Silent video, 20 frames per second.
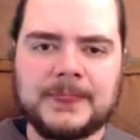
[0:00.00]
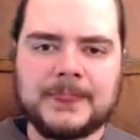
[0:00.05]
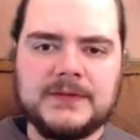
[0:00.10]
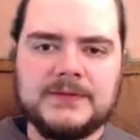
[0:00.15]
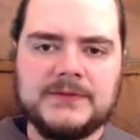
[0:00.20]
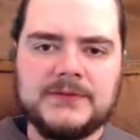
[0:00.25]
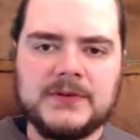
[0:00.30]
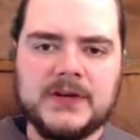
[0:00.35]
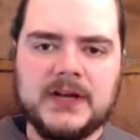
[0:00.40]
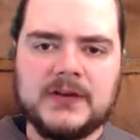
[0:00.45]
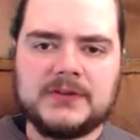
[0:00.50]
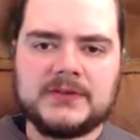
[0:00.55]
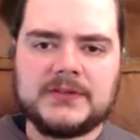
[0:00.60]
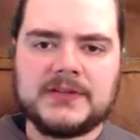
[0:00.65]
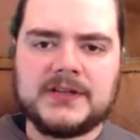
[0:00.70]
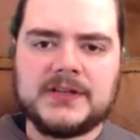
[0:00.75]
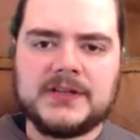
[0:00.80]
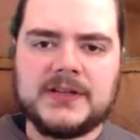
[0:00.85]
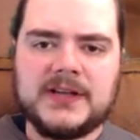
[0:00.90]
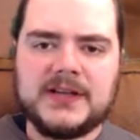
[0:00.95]
He
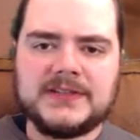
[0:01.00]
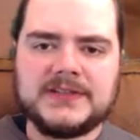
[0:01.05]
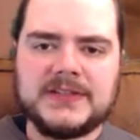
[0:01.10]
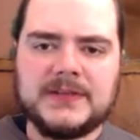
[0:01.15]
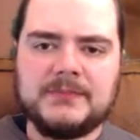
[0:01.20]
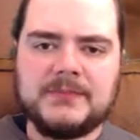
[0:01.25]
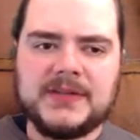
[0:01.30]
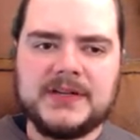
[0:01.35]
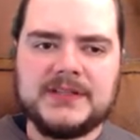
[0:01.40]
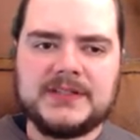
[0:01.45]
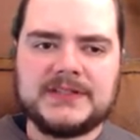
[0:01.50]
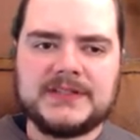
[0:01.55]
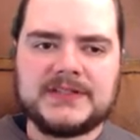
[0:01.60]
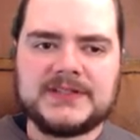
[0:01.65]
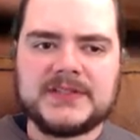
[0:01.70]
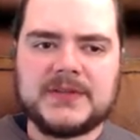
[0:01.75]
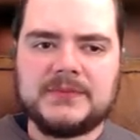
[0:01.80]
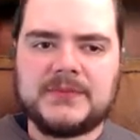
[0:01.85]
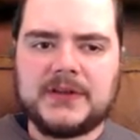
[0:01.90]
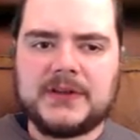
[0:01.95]
frowned as he bit into
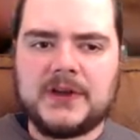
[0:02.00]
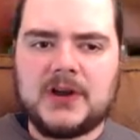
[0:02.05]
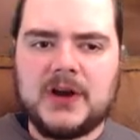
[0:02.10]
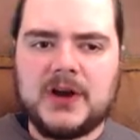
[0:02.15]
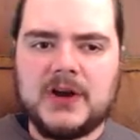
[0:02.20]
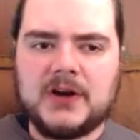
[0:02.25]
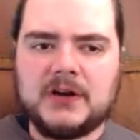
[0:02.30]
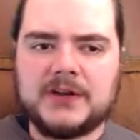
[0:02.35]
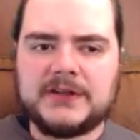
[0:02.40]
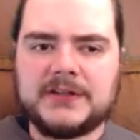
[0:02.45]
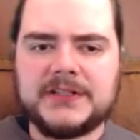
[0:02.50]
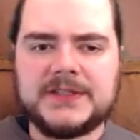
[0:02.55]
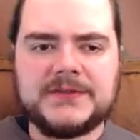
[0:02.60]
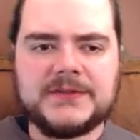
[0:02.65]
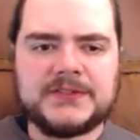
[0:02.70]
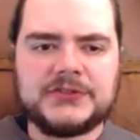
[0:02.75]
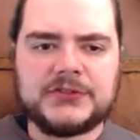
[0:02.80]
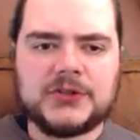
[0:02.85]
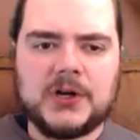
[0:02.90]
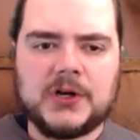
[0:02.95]
something hard in
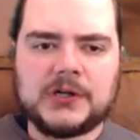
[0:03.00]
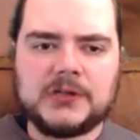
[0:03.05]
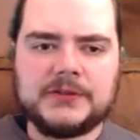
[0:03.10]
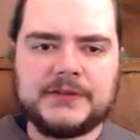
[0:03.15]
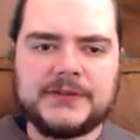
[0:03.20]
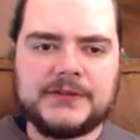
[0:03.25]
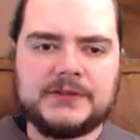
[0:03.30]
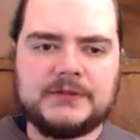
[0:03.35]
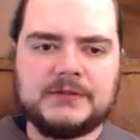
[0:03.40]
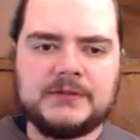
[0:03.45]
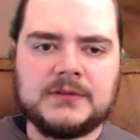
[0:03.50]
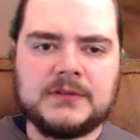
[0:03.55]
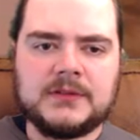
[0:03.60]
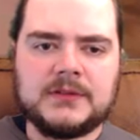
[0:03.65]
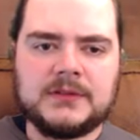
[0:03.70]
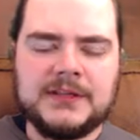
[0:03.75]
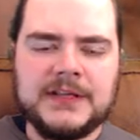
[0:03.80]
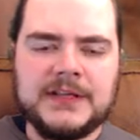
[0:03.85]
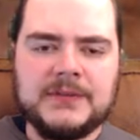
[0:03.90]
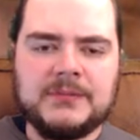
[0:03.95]
the chocolate.
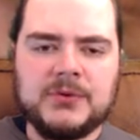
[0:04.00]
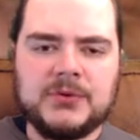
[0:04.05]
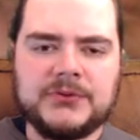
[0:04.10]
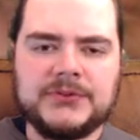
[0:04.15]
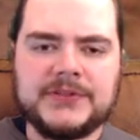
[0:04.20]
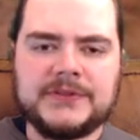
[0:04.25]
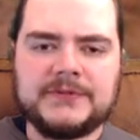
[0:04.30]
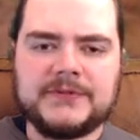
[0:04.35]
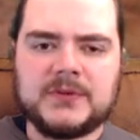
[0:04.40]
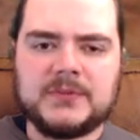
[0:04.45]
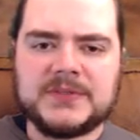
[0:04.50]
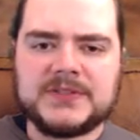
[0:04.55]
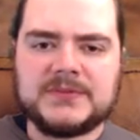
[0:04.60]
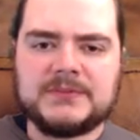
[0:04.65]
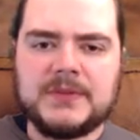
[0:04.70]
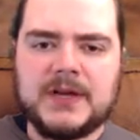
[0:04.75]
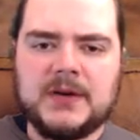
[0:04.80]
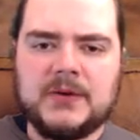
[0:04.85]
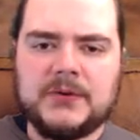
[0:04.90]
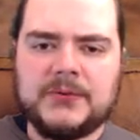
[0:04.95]
He pulled it from his
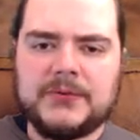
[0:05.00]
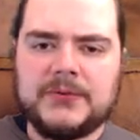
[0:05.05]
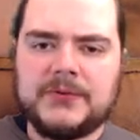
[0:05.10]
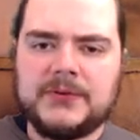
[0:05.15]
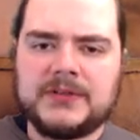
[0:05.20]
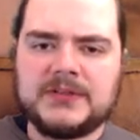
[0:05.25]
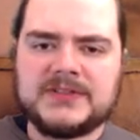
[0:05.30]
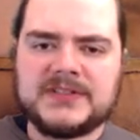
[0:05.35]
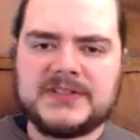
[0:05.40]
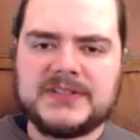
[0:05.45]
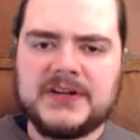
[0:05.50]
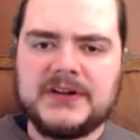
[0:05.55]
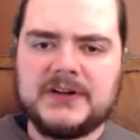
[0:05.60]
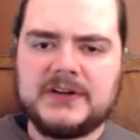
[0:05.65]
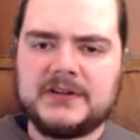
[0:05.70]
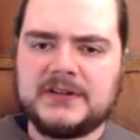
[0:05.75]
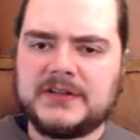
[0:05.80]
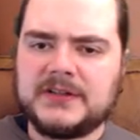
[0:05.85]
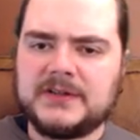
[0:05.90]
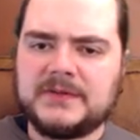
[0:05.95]
mouth and
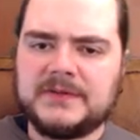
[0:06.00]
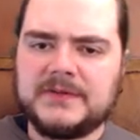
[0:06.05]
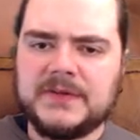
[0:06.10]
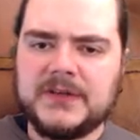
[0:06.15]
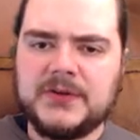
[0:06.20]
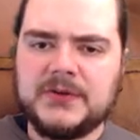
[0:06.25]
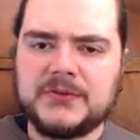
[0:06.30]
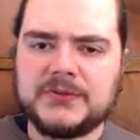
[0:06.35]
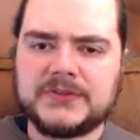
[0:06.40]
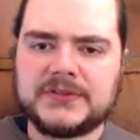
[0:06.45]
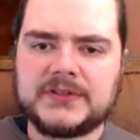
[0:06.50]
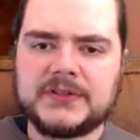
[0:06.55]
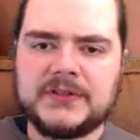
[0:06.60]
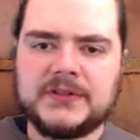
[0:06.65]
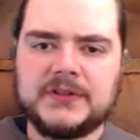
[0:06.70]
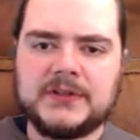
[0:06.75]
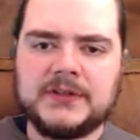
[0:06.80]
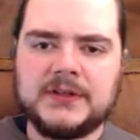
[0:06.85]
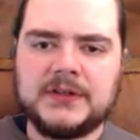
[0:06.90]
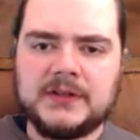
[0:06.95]
stared confused
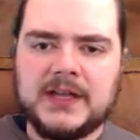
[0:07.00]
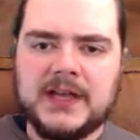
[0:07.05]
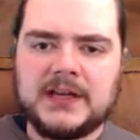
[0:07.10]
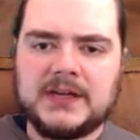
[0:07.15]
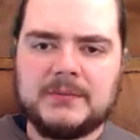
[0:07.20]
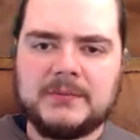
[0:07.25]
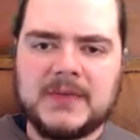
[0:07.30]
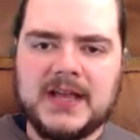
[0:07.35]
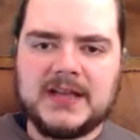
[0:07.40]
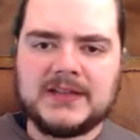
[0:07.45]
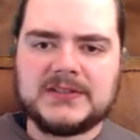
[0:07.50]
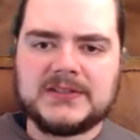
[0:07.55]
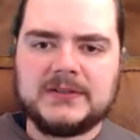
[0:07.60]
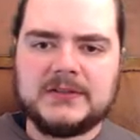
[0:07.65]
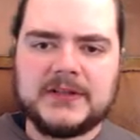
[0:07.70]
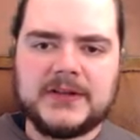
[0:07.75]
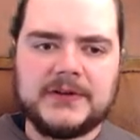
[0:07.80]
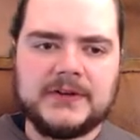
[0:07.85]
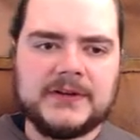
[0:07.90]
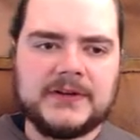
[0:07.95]
at a
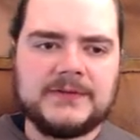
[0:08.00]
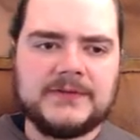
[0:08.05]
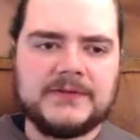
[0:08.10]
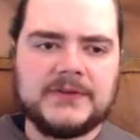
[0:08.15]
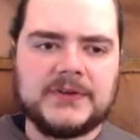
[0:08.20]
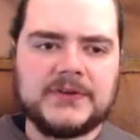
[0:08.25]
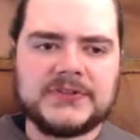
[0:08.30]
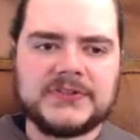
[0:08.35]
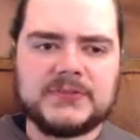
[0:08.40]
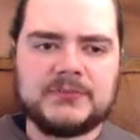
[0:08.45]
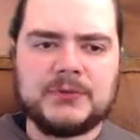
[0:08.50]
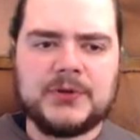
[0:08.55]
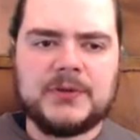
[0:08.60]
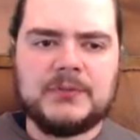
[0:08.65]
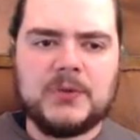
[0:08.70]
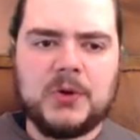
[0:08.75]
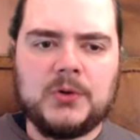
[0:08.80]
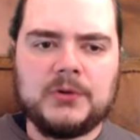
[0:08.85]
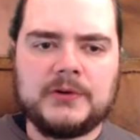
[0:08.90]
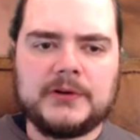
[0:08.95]
maxillary first
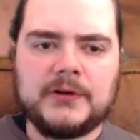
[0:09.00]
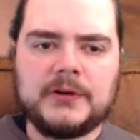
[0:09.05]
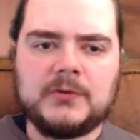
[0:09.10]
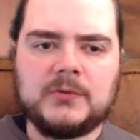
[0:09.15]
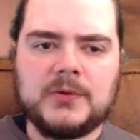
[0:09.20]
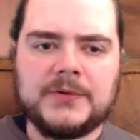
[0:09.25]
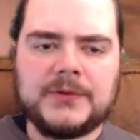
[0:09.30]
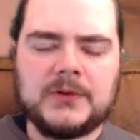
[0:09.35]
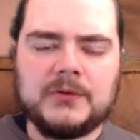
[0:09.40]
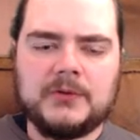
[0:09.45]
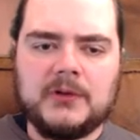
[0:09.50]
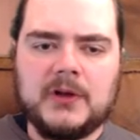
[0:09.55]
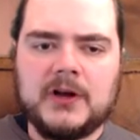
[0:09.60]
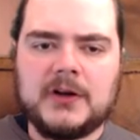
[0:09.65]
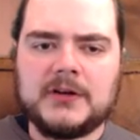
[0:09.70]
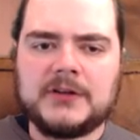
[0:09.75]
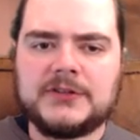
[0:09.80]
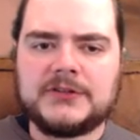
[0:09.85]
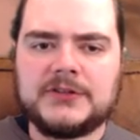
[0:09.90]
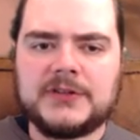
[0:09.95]
premolar with a
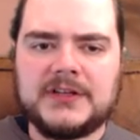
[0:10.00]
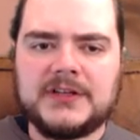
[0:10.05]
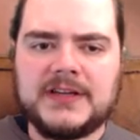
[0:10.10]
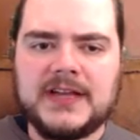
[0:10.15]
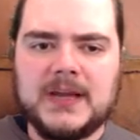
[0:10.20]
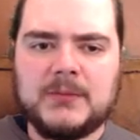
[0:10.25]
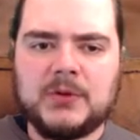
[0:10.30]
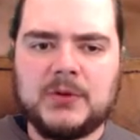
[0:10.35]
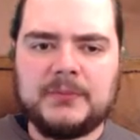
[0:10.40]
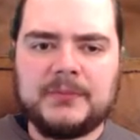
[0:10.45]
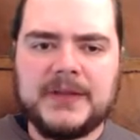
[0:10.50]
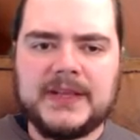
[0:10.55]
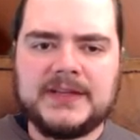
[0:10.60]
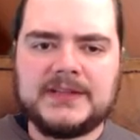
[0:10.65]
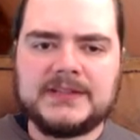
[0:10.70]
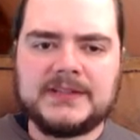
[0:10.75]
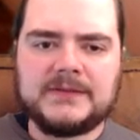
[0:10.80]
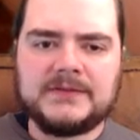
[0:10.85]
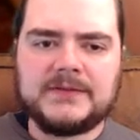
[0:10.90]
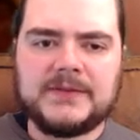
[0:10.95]
large enamel
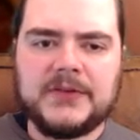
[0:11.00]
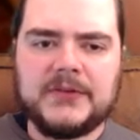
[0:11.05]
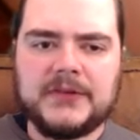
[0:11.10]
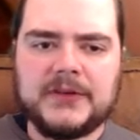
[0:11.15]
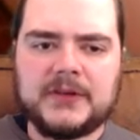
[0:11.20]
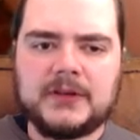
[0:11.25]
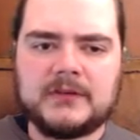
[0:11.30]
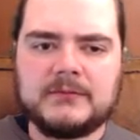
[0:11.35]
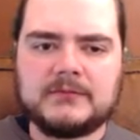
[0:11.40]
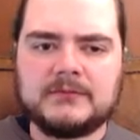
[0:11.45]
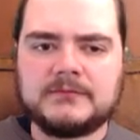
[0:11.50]
painted filling.